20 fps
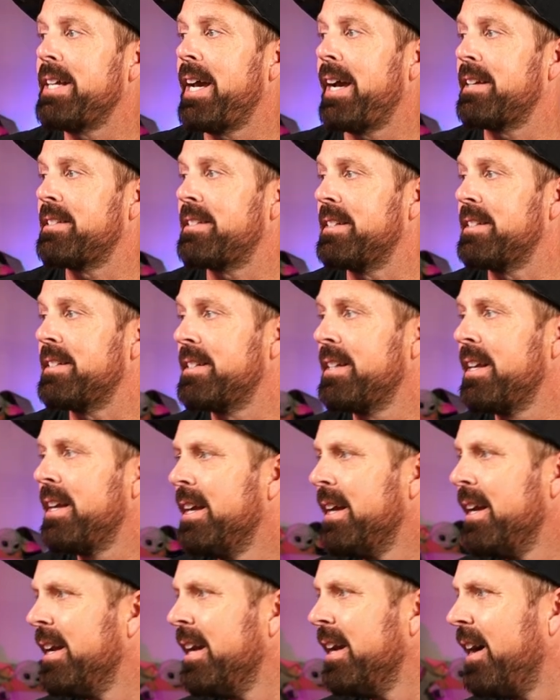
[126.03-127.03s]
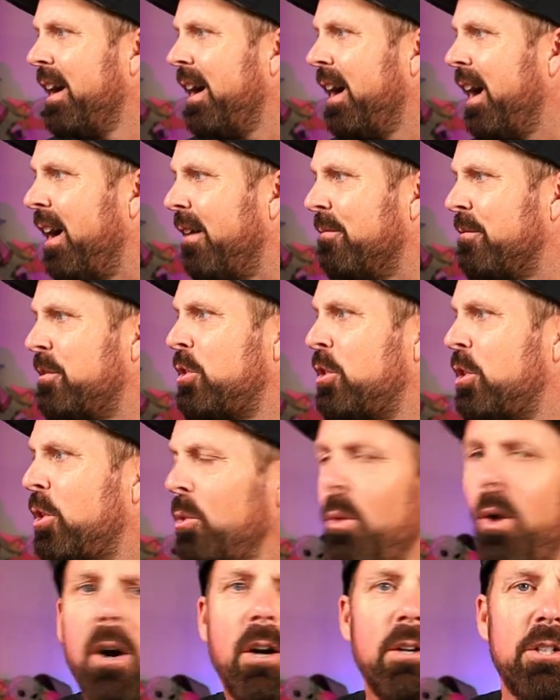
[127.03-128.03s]
Texas, of
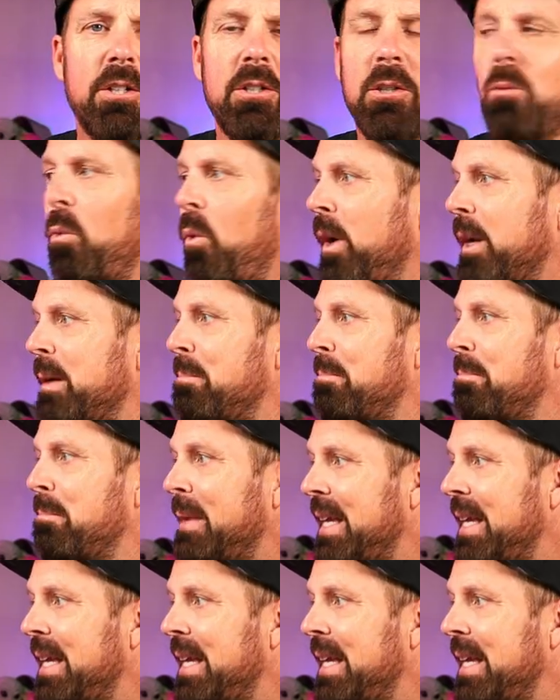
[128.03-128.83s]
two hundred one